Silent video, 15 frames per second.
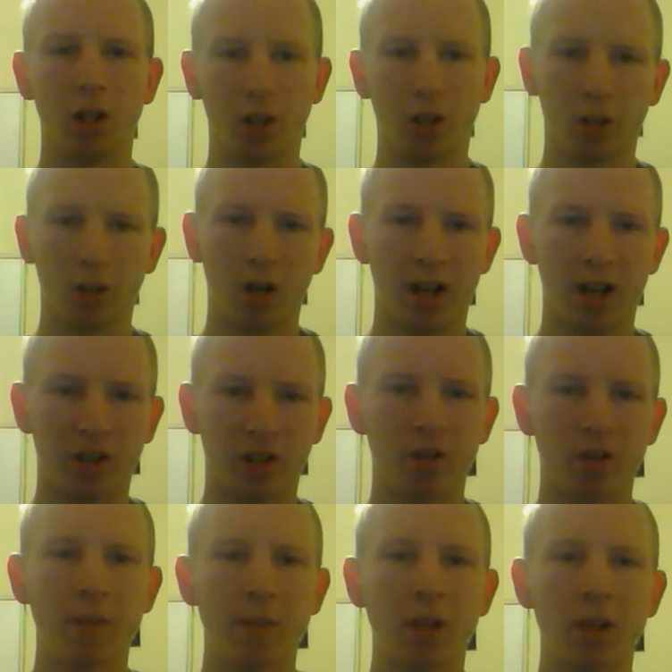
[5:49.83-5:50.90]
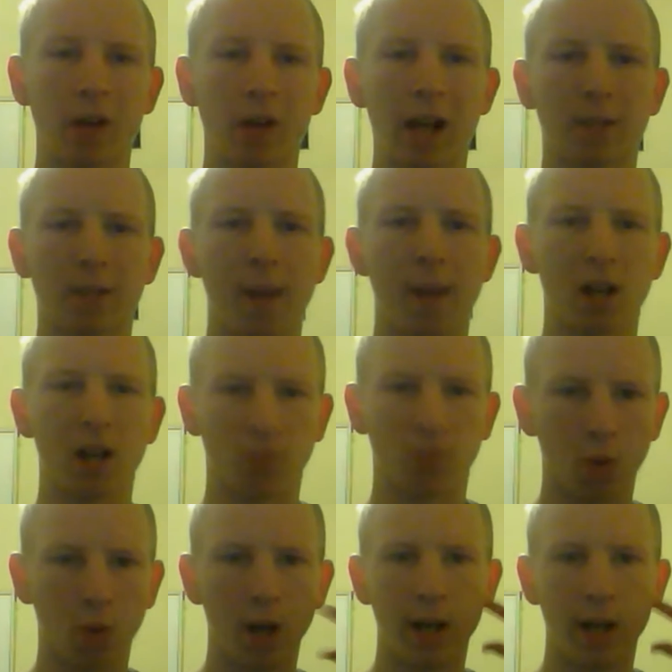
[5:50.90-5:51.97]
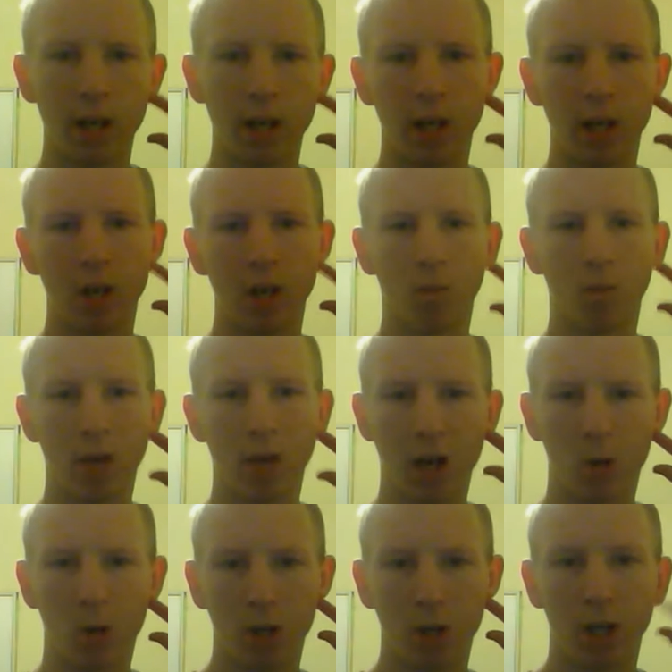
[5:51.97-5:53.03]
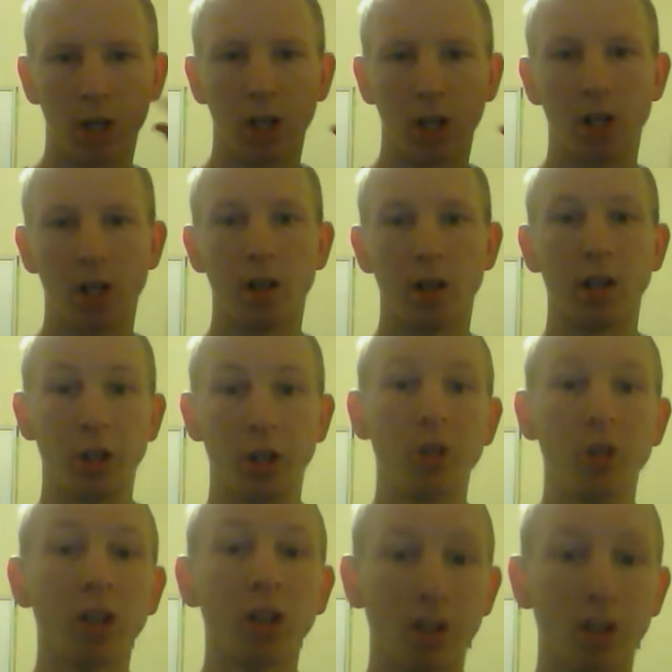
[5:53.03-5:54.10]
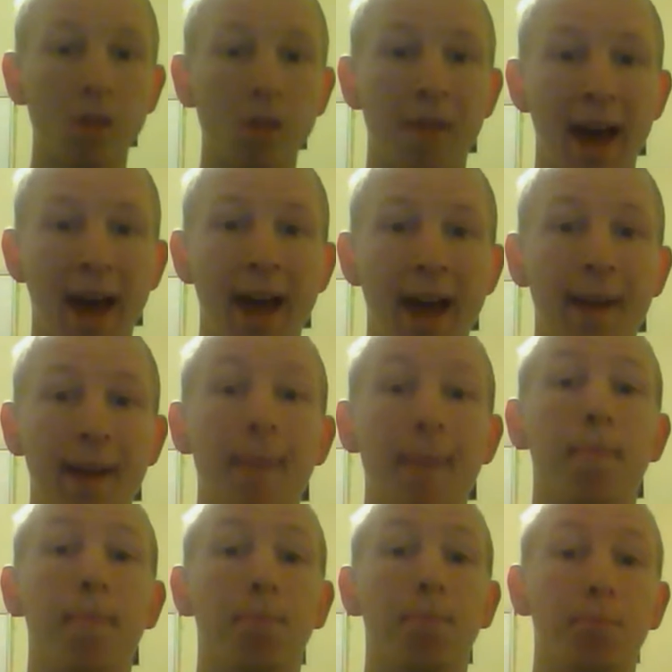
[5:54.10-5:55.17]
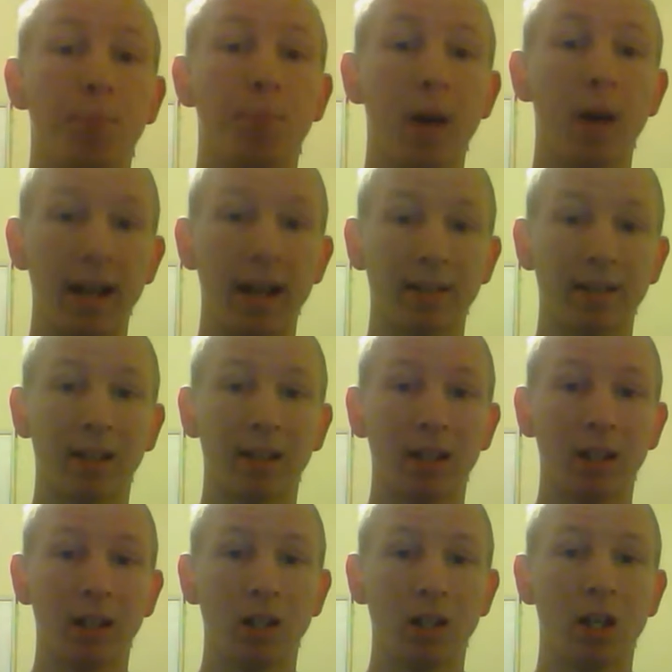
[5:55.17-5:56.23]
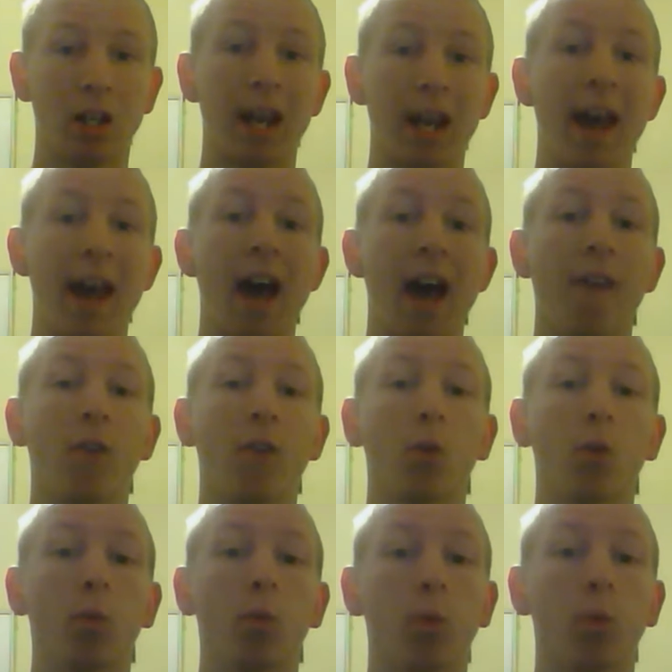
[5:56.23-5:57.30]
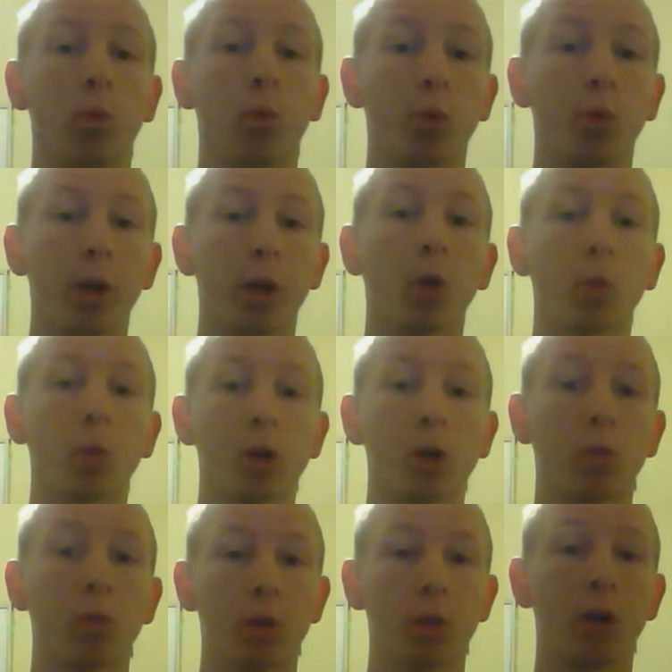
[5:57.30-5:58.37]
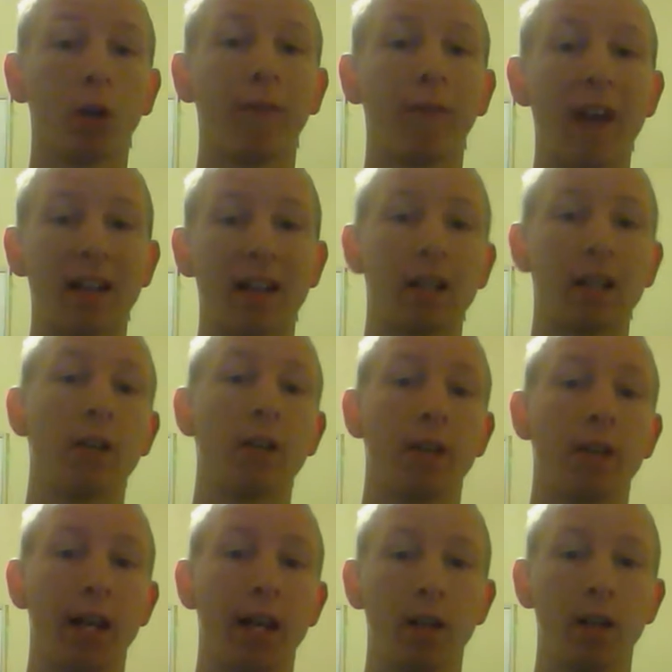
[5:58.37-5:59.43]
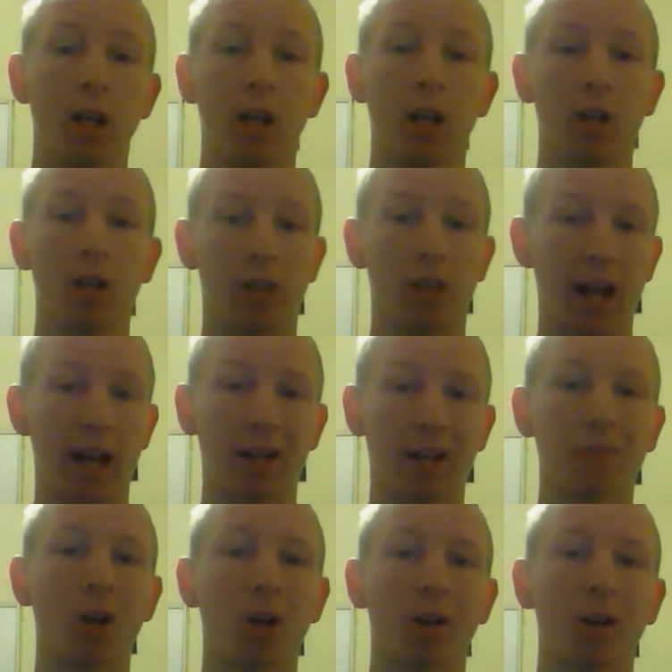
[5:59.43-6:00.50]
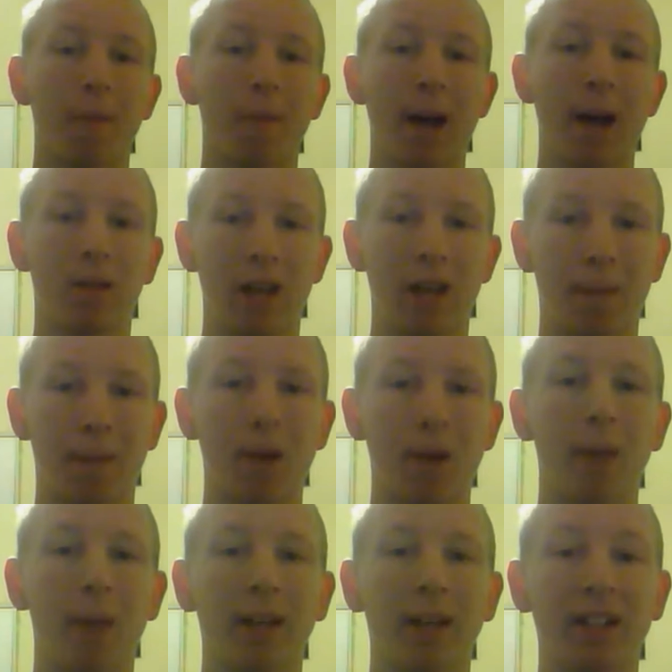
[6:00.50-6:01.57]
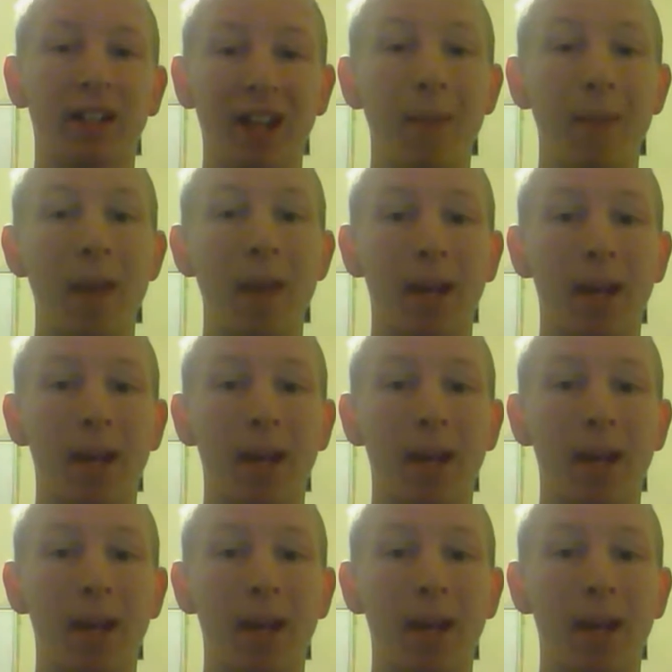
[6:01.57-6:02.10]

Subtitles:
you're streaming your Xbox One, well, you could do that, but you gotta have real fast internet. Like, I'm talking about, like, probably 10